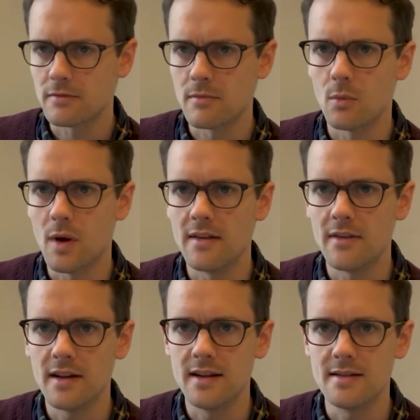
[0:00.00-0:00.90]
from the way
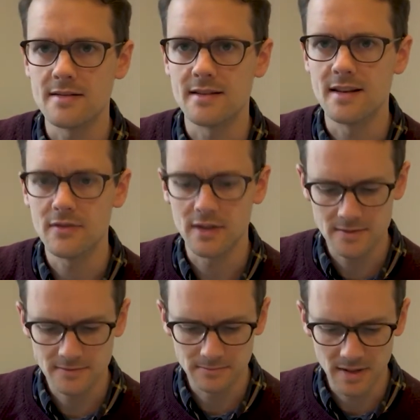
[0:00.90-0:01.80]
that he is
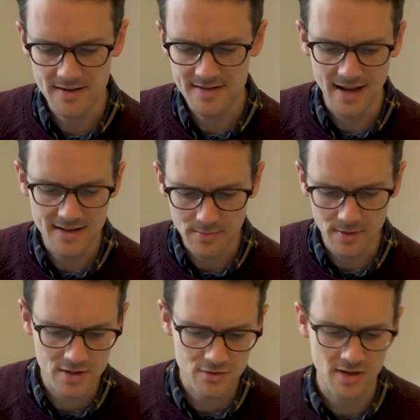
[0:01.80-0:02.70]
living, but instead to
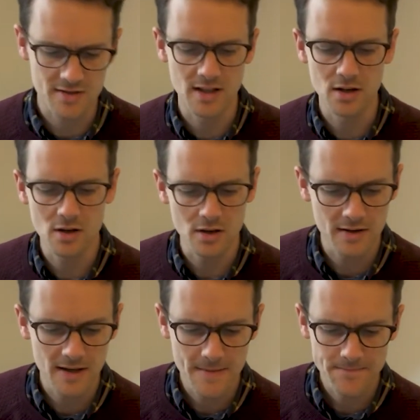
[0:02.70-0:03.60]
put his trust in God.
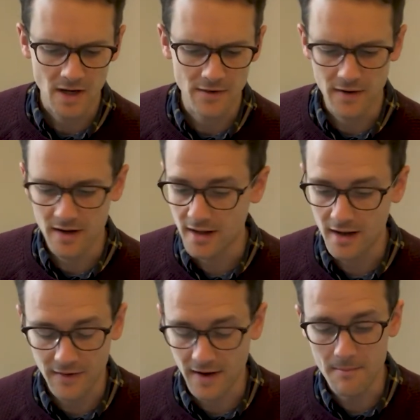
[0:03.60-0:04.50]
I find
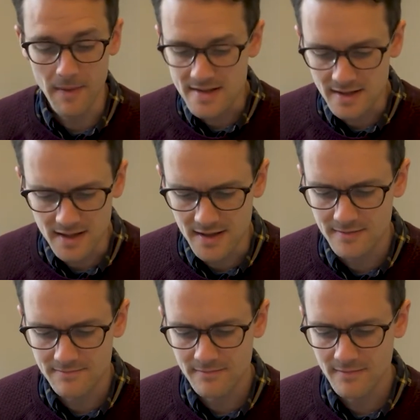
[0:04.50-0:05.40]
it amazingly
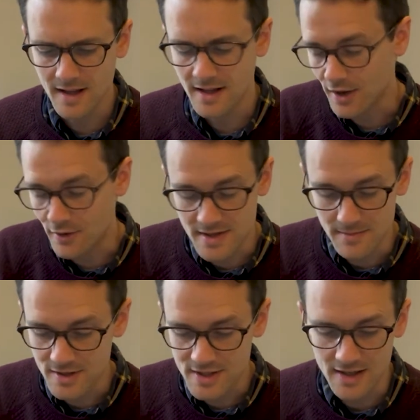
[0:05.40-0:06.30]
encouraging,
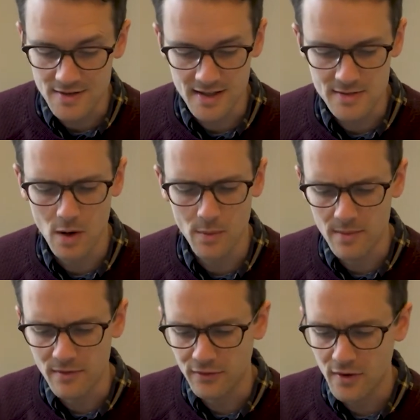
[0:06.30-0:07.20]
but challenging as well. When
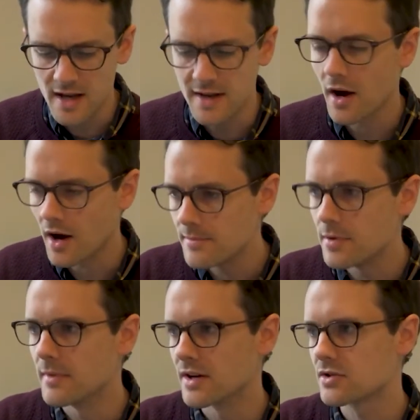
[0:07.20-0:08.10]
I'm afraid, I
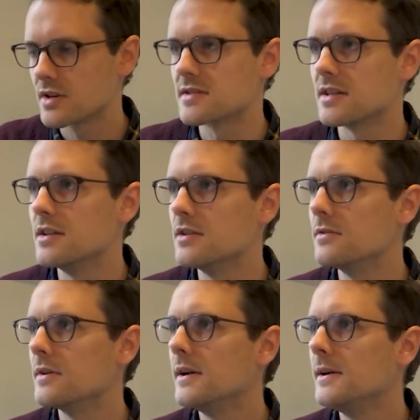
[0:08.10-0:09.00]
put my trust in
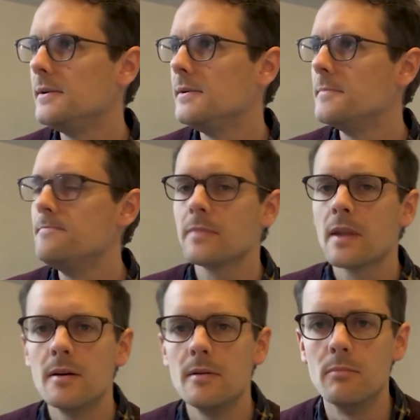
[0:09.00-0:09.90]
you.
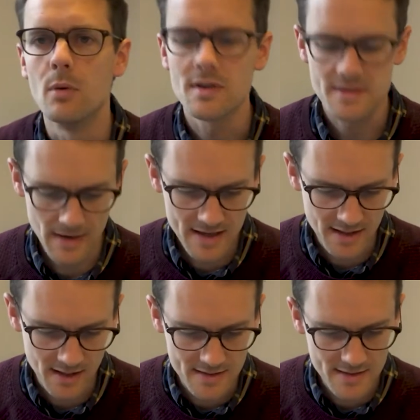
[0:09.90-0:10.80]
But what's
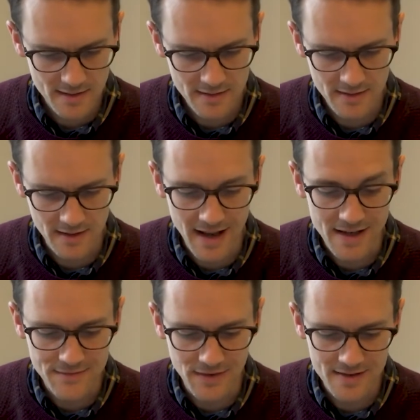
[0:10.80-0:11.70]
amazing is the
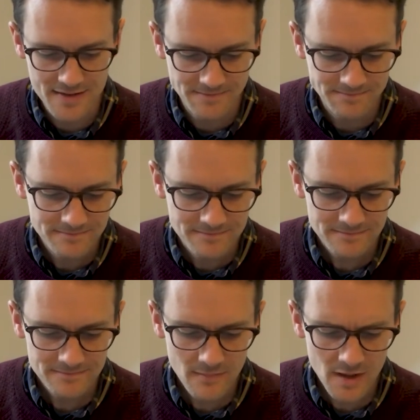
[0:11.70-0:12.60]
next verse.
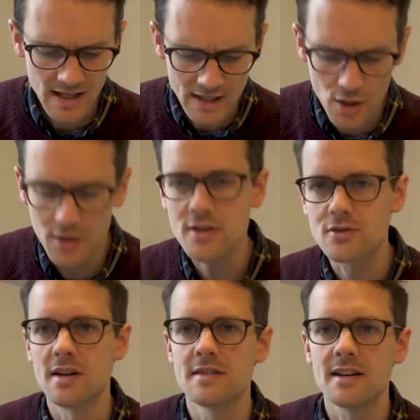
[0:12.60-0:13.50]
In God I
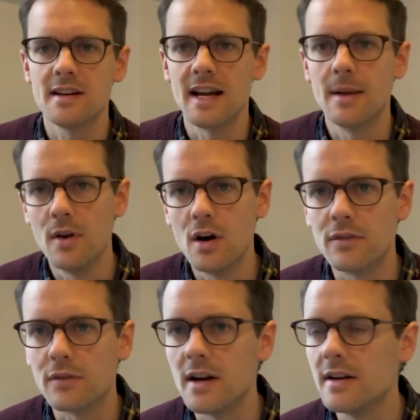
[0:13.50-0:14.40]
trust, and I'm
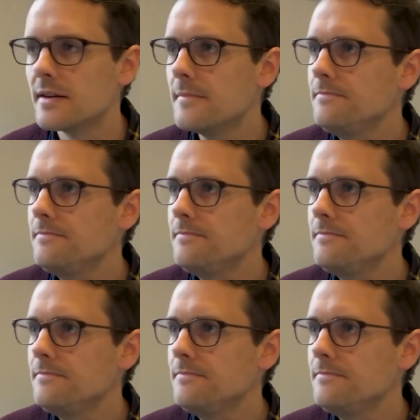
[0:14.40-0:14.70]
not afraid.